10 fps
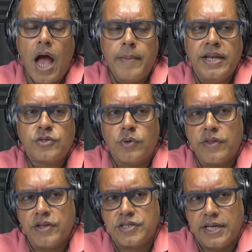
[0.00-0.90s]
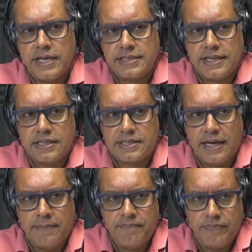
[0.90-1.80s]
I mean, it's one of those things that
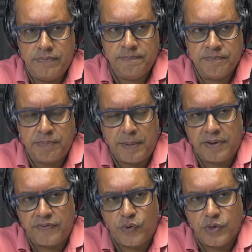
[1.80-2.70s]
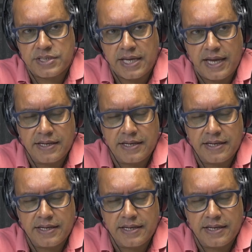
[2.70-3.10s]
people have always said